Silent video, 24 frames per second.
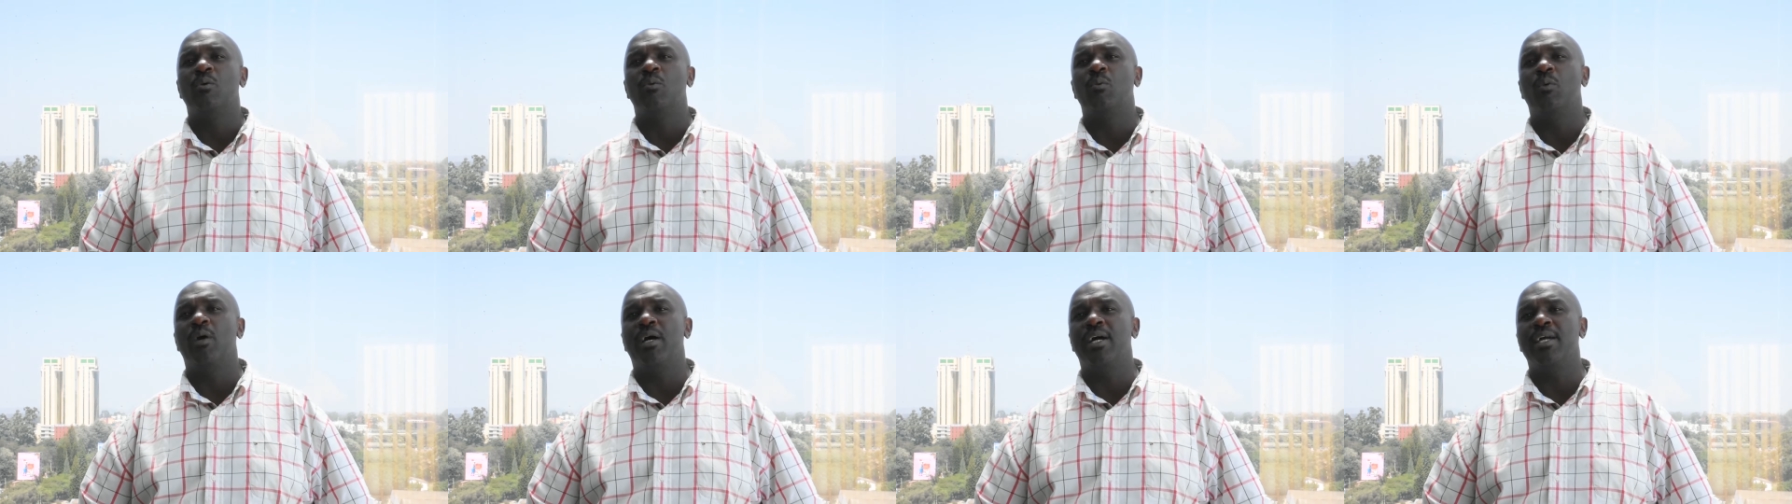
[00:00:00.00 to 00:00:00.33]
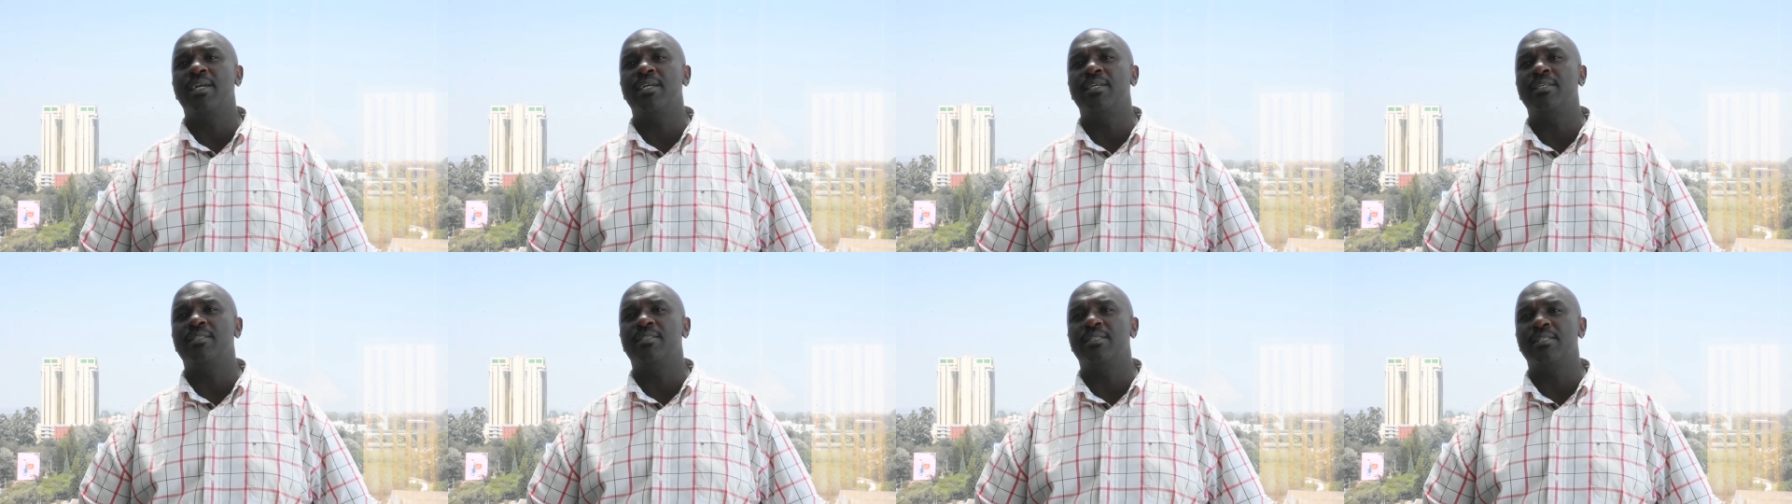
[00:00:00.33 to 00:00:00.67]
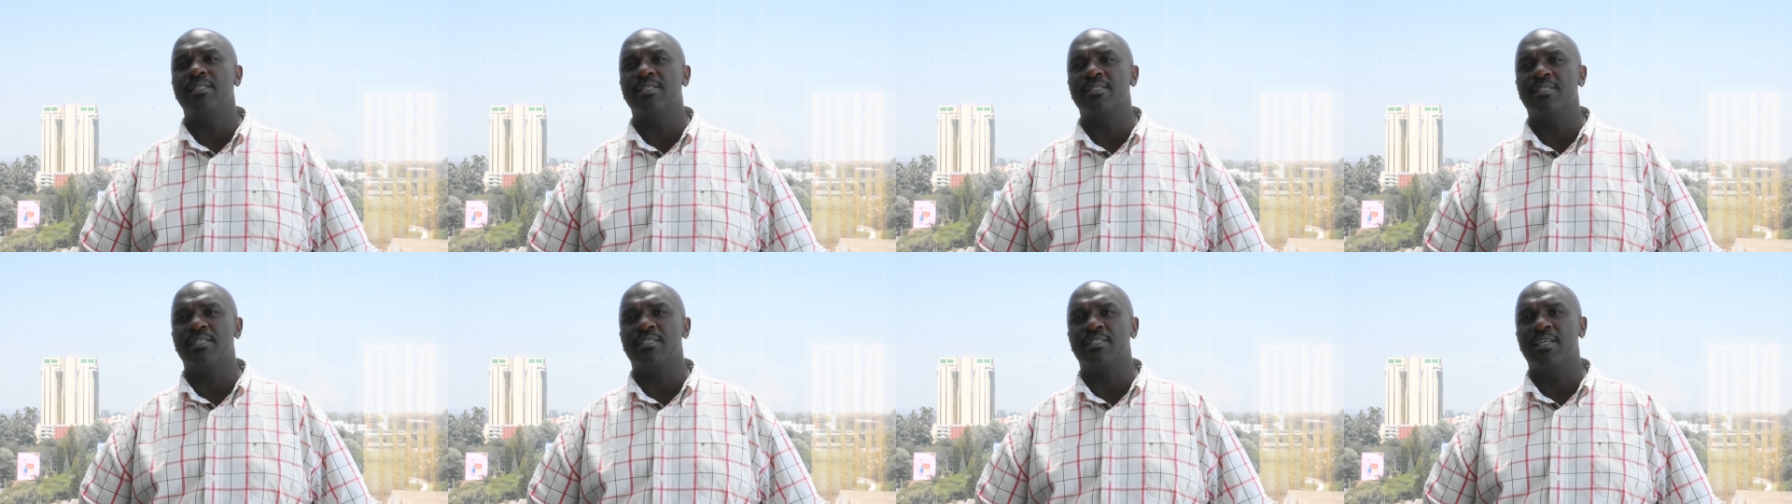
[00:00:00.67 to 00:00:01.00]
why it
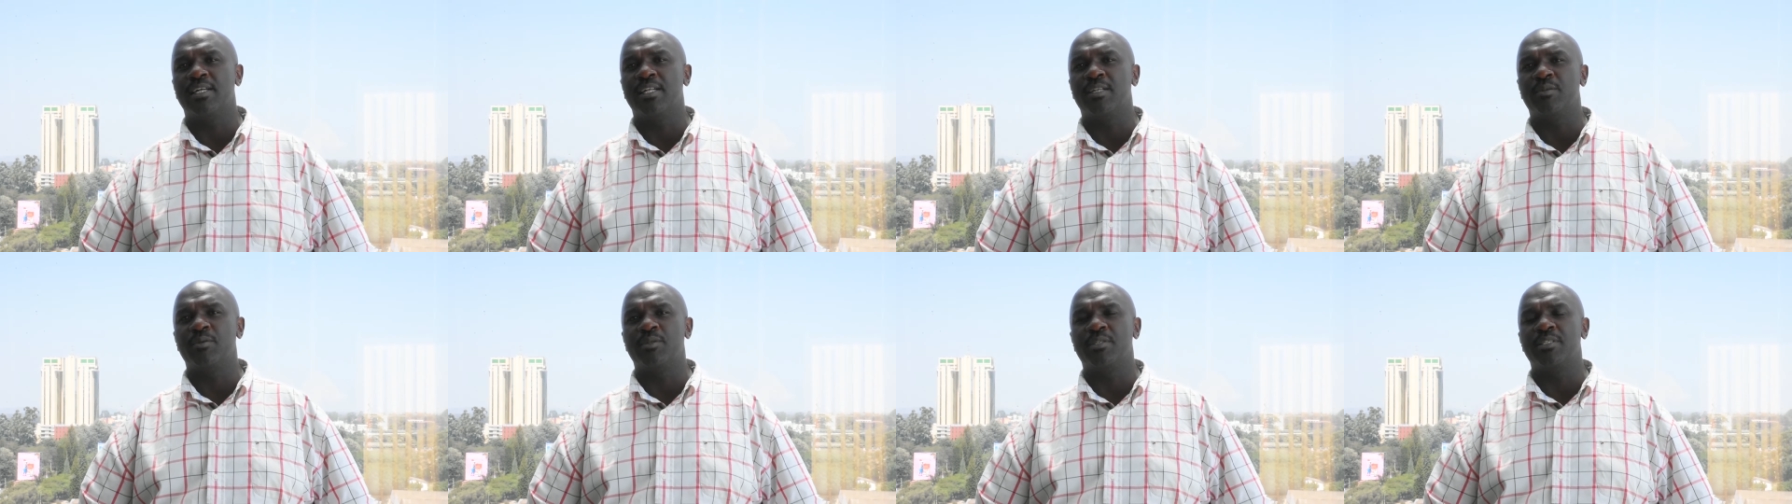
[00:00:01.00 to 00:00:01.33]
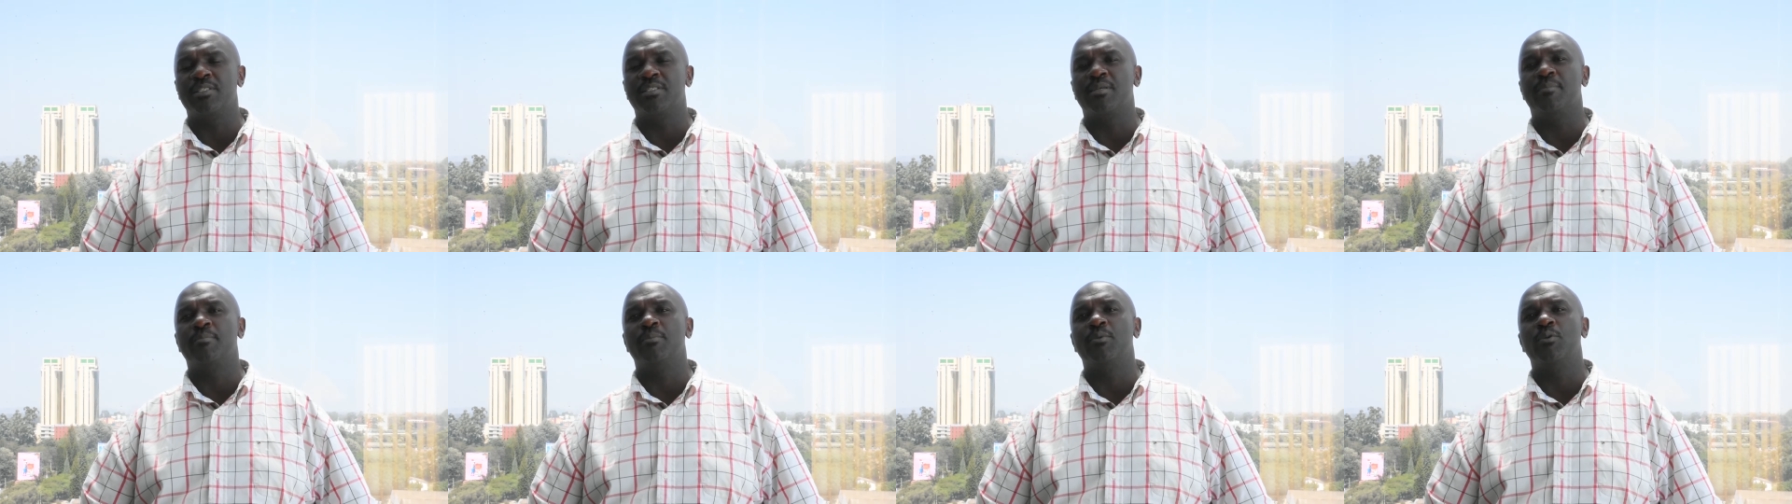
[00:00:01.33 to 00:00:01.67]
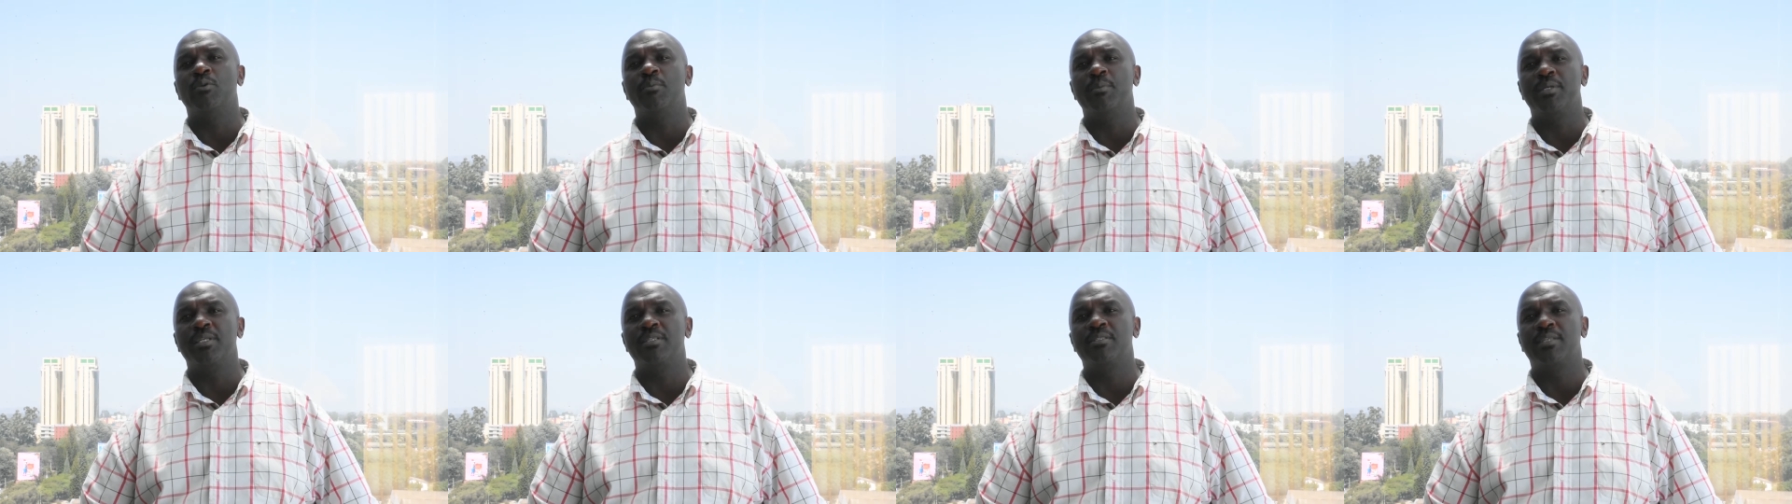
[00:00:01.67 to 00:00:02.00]
is that Eldo is a
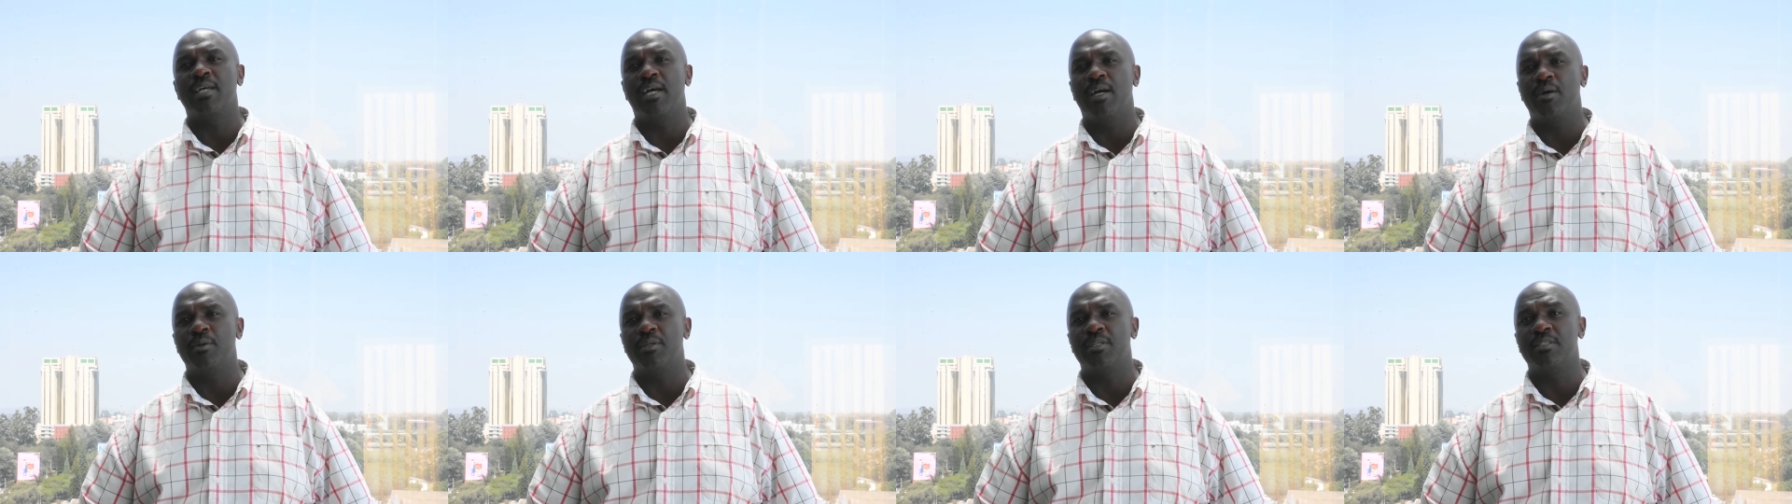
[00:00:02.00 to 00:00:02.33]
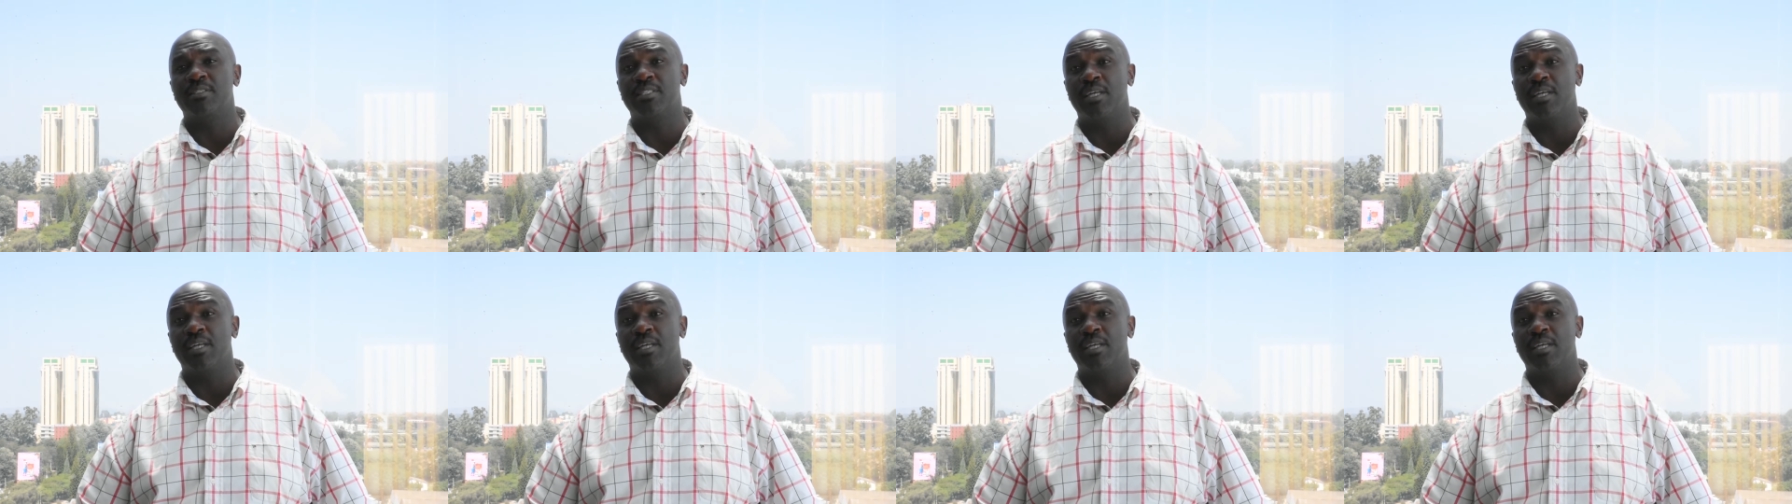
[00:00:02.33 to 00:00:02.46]
booming town in